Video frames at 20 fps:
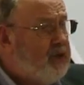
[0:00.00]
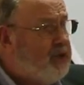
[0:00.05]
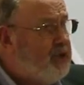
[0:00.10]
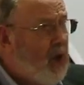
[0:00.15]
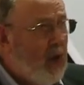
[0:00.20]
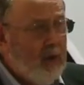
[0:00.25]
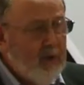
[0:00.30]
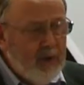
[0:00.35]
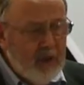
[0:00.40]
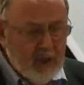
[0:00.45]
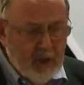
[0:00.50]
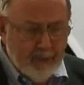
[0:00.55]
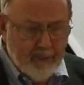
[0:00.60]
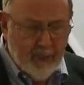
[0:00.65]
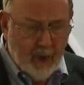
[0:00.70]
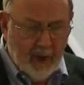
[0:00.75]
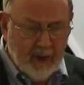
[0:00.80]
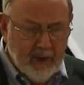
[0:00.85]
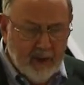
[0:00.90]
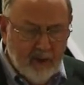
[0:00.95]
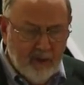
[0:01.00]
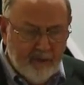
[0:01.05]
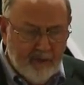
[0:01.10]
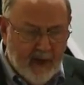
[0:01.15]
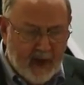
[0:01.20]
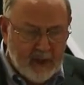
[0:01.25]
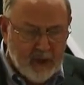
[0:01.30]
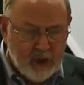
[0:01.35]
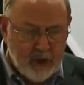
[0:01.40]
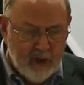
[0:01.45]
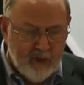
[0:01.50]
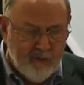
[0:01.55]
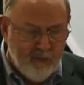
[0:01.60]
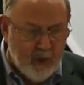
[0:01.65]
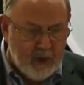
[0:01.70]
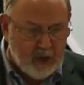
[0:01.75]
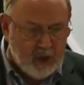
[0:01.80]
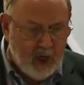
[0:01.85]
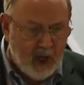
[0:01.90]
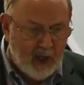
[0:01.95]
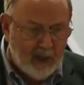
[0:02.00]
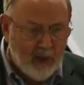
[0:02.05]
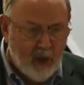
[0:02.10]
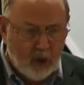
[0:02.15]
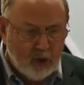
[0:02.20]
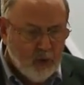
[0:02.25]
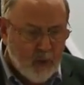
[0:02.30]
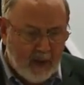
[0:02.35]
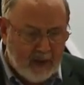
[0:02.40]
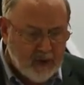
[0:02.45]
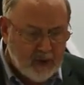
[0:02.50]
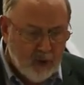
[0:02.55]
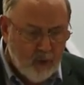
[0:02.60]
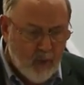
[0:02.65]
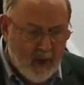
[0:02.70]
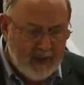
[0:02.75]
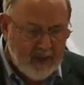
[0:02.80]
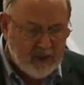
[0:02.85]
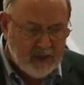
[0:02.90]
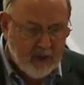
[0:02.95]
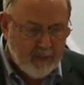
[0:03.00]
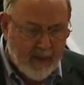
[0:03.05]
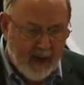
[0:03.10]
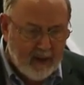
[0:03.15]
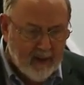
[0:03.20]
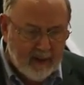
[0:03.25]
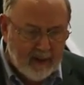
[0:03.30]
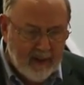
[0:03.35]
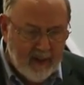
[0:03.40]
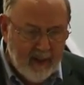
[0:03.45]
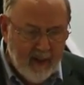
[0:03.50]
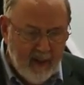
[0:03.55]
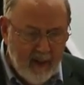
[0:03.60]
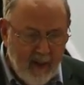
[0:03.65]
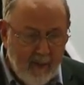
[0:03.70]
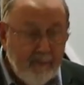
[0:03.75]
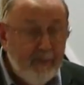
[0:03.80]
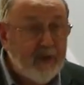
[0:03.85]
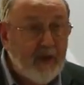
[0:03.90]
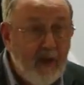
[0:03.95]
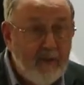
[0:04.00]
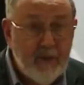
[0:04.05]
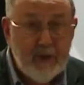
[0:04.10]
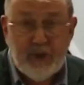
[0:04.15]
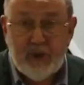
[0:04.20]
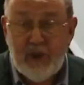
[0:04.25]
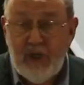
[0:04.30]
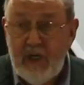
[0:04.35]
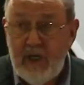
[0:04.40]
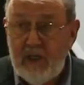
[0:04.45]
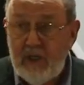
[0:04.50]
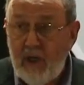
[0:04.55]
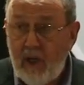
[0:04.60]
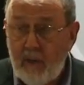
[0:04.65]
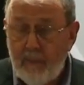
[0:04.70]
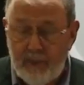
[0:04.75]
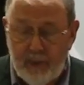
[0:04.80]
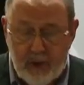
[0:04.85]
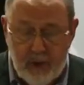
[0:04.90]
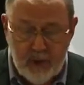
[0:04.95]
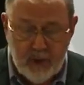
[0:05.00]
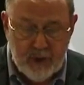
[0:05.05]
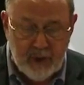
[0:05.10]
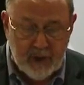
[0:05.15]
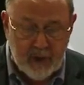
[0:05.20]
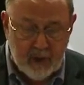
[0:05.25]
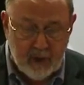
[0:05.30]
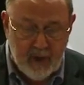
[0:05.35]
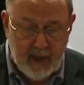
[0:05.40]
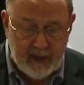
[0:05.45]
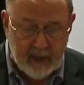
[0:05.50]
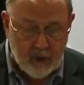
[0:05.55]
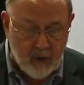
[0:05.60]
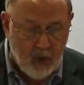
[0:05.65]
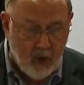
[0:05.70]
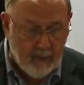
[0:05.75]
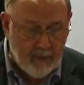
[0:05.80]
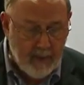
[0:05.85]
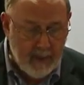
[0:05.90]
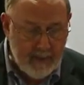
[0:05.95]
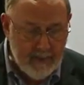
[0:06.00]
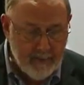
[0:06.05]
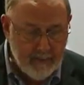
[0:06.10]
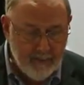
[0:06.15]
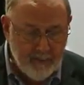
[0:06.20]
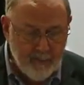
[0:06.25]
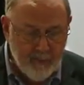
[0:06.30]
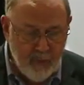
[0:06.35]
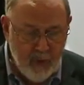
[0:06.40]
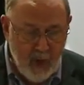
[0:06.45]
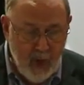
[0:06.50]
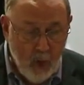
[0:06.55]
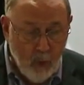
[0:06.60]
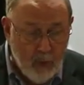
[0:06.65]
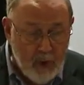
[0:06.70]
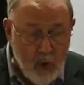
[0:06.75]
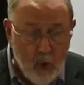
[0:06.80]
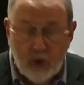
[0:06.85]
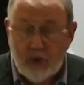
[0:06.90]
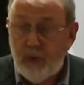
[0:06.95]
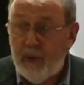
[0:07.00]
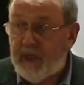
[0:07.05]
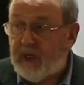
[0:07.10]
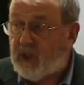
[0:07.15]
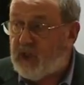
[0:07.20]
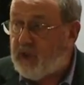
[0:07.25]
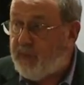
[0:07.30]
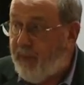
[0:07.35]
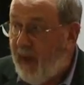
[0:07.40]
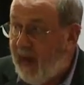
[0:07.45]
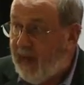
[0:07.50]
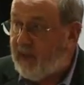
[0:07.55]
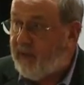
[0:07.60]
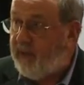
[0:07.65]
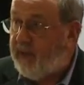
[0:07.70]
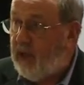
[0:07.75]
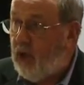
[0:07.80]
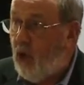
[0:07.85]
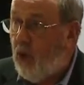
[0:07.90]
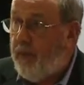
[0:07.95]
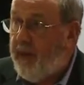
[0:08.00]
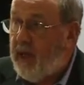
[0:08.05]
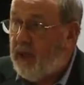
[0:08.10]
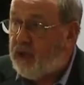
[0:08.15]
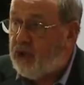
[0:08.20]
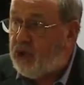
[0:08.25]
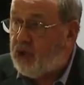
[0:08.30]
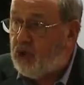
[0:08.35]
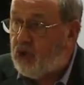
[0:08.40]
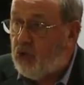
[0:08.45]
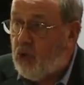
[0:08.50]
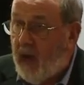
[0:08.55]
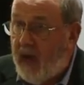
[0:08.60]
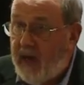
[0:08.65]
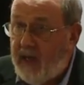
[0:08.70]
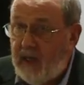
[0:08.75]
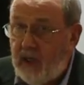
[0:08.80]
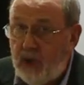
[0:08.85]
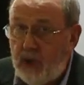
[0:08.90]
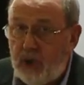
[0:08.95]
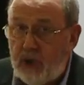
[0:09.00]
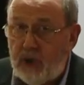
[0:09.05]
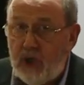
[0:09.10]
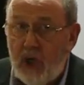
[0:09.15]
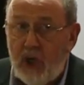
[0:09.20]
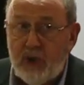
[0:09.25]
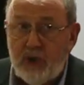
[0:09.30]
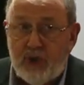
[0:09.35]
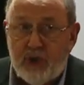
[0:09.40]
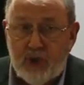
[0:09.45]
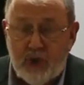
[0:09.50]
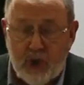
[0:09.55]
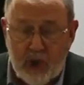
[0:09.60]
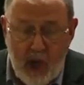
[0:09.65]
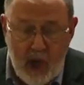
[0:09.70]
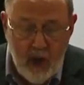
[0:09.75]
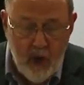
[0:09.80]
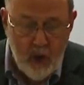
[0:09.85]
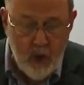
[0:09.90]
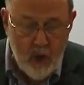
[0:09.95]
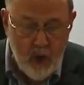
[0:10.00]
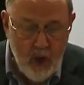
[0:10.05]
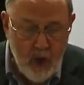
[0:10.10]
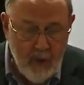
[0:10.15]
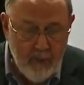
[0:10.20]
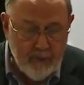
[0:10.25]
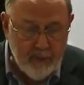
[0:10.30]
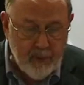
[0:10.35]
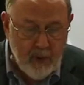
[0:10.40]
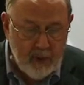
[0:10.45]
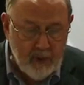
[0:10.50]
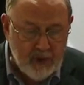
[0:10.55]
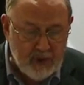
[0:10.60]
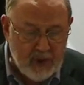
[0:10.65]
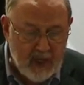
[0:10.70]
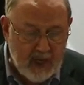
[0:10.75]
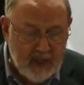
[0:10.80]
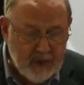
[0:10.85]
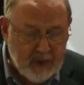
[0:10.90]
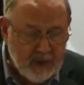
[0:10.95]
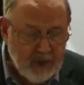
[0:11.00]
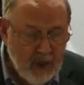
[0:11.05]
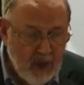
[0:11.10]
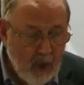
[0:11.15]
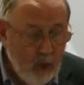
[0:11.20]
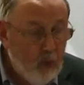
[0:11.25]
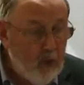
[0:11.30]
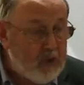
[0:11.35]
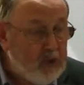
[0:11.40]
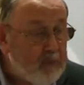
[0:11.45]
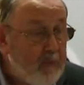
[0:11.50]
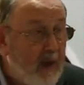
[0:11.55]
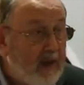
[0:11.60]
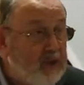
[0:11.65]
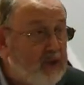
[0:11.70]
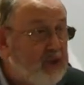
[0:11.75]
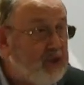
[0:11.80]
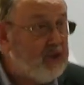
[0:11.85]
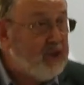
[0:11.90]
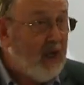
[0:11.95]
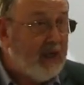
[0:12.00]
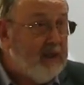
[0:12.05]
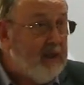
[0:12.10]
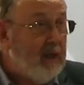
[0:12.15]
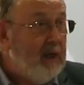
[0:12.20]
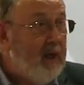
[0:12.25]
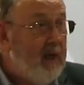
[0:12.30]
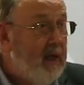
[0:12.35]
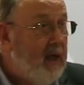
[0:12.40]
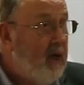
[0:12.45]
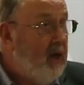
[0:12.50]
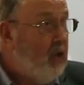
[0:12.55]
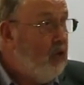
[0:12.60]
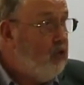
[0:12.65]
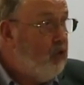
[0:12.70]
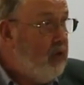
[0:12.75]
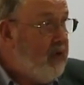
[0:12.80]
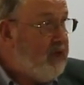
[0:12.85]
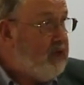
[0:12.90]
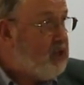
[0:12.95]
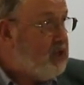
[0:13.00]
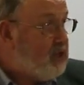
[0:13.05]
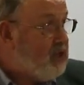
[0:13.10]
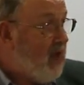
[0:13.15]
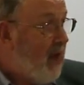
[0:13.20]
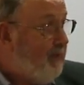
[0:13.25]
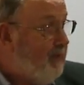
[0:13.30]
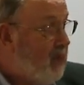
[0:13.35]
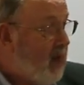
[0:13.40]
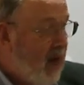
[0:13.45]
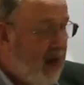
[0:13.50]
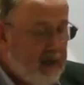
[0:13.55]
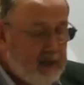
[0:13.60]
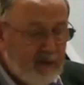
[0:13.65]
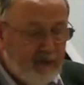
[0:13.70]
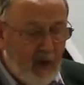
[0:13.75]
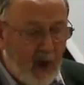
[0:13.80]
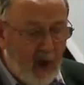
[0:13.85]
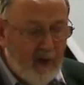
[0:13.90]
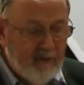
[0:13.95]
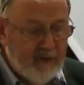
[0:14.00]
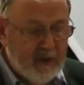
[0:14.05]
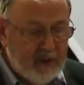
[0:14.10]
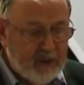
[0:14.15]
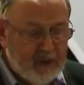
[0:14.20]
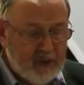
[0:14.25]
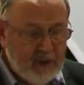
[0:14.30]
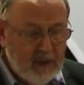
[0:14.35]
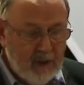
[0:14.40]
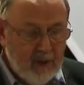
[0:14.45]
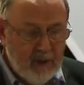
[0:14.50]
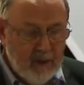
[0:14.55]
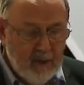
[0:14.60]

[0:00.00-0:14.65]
sown in a prodigal fashion, of which a lot went to waste apparently, but other seed producing a great crop. We ought to expect that it would be a strange, slow process which might suddenly reach some kind of harvest.